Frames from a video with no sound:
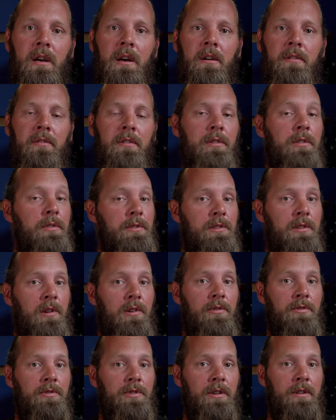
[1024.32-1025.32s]
are a good
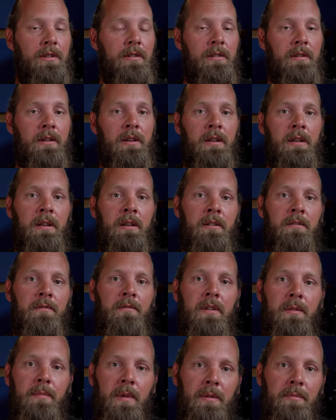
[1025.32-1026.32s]
solution.
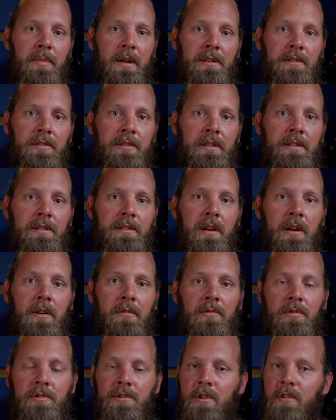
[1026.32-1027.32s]
V-mount batteries
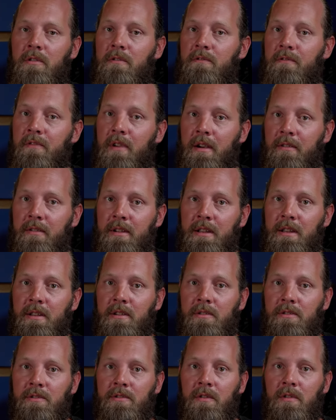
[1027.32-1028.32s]
are also very
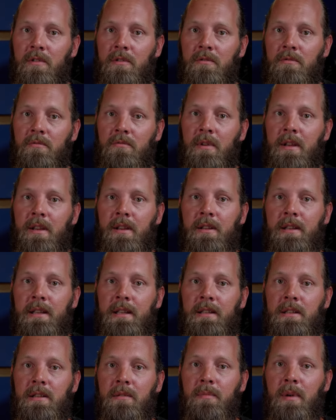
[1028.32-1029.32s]
useful when you
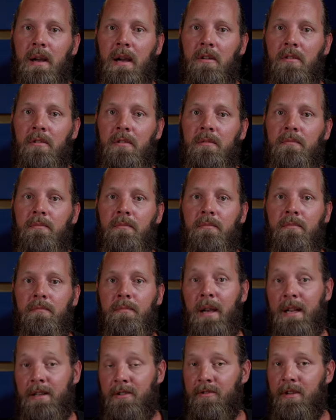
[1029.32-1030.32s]
need to power
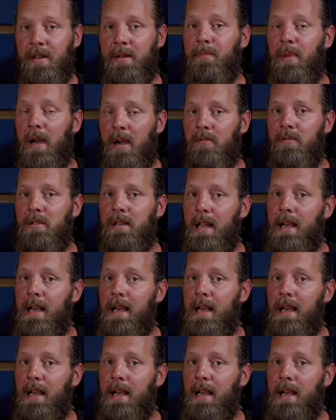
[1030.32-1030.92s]
battery-powered